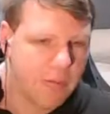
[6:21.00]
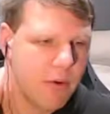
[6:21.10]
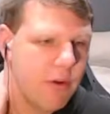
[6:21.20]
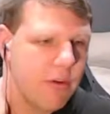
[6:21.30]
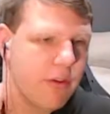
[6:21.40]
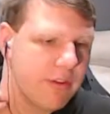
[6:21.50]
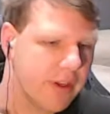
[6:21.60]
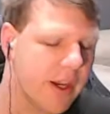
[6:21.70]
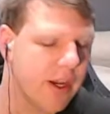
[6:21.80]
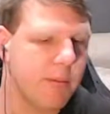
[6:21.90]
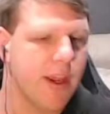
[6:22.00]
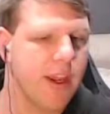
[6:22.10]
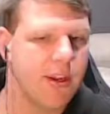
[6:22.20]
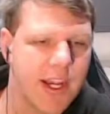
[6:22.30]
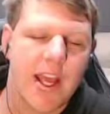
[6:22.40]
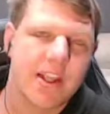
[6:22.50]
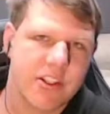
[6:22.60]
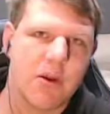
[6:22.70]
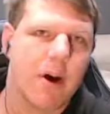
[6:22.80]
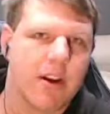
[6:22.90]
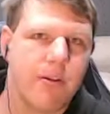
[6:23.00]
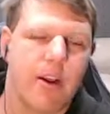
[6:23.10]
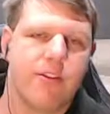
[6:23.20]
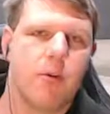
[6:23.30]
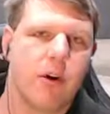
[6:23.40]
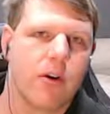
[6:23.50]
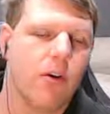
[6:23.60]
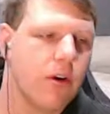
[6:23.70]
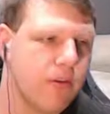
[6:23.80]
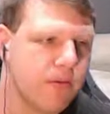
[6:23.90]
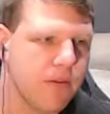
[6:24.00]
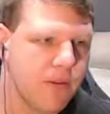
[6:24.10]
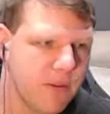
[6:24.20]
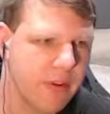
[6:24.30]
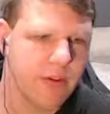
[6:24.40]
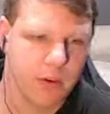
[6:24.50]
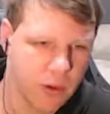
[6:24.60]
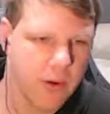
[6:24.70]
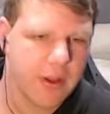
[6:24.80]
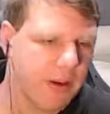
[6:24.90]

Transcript: smooth, 1080p. Any HDMI device you want to record off, this will do it.